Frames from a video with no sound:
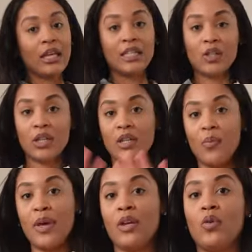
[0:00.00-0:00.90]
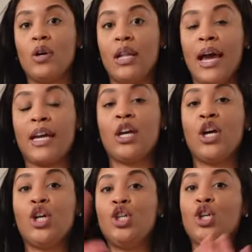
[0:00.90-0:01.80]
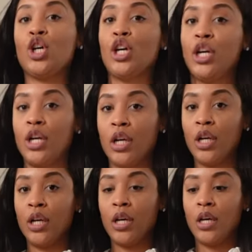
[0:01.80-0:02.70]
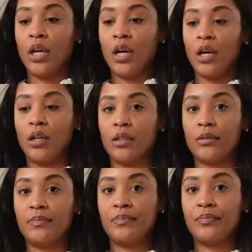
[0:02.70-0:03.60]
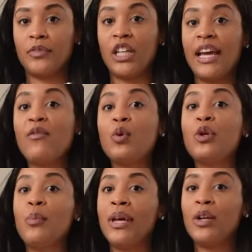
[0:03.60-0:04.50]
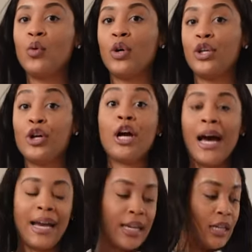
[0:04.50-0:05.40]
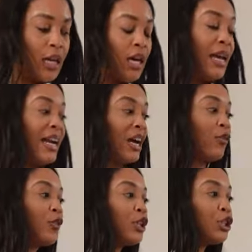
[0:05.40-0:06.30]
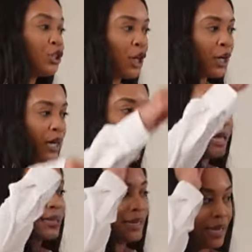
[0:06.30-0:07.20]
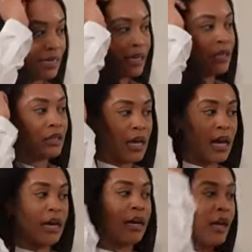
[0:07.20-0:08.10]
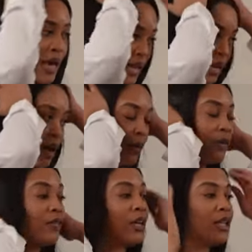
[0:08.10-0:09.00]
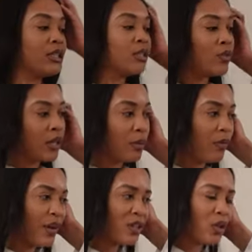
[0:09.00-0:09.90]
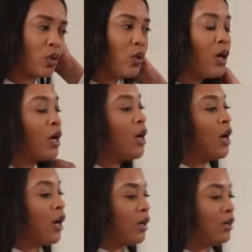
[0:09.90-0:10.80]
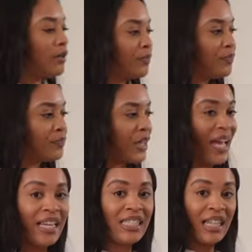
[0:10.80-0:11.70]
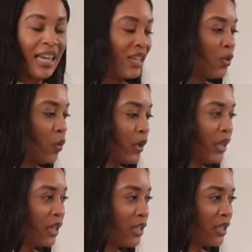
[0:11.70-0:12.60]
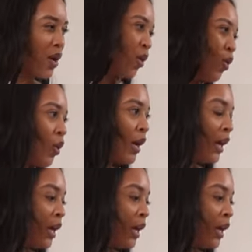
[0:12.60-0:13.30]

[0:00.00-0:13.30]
is gonna depend on like your the length will depend on your height. Now for the shirt, I like it a lot. I like how it fits, it's very professional. It has length on it, so